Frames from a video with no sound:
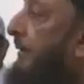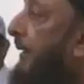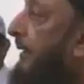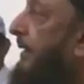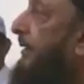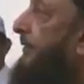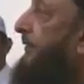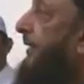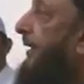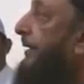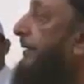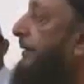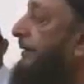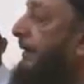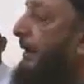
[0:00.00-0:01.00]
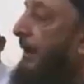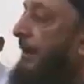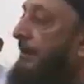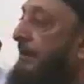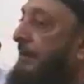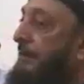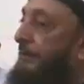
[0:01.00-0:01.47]
And then he said, and the
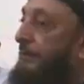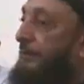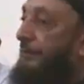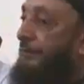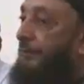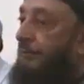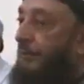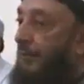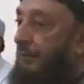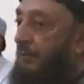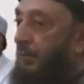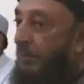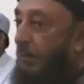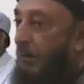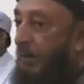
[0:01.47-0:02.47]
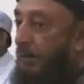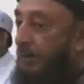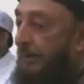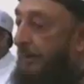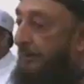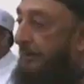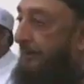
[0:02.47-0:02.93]
hadith is in Sahih
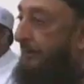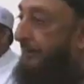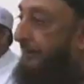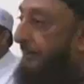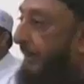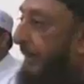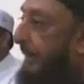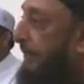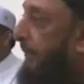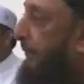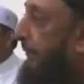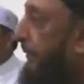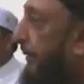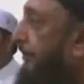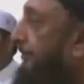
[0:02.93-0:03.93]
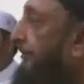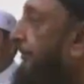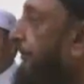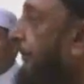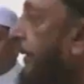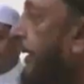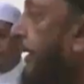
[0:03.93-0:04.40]
Bukhari, it is in Sahih Muslim,
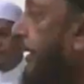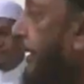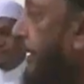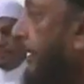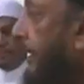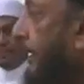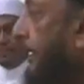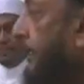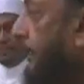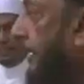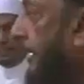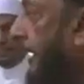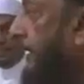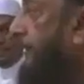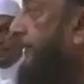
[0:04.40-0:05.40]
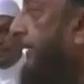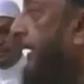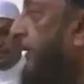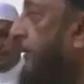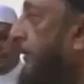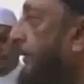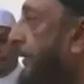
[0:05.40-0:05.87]
the last
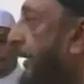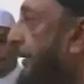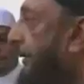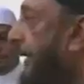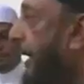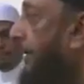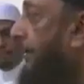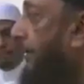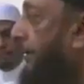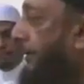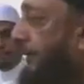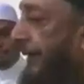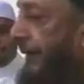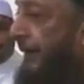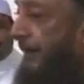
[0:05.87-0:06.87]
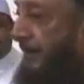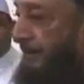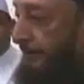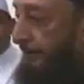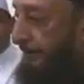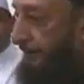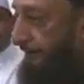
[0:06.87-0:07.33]
day would not come until,